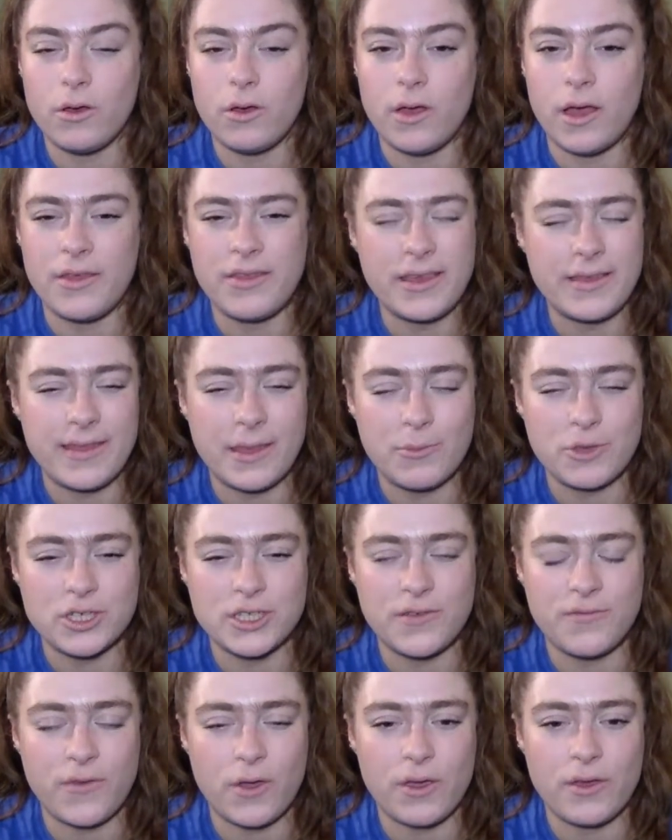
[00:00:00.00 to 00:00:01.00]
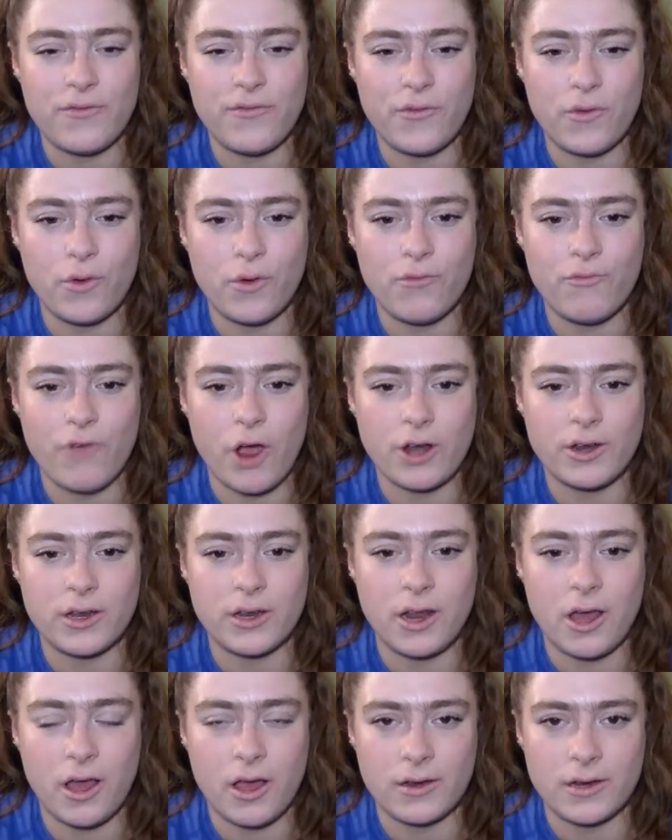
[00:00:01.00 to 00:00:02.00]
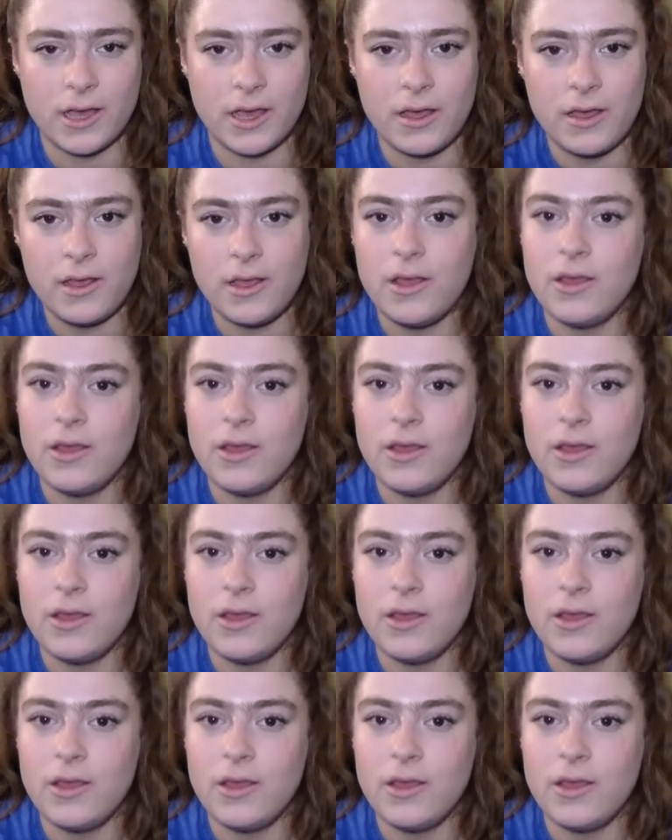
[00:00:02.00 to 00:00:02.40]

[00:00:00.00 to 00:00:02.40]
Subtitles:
I think they must have voted for Ron and Lana.